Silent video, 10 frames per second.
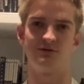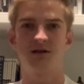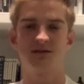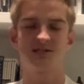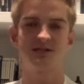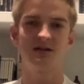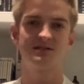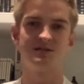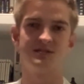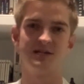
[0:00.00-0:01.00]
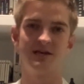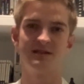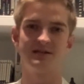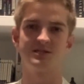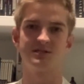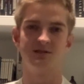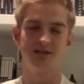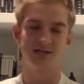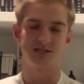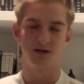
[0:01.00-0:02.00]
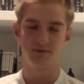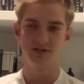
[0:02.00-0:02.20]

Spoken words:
And that's not to say that some of